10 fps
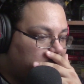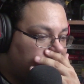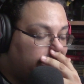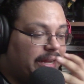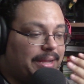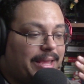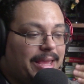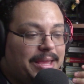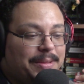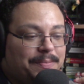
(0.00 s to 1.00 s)
But yeah,
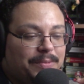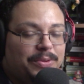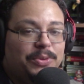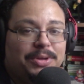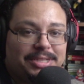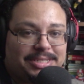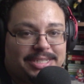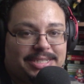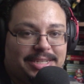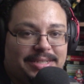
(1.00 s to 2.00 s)
a Google
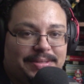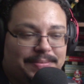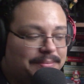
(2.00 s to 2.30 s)
Assistant,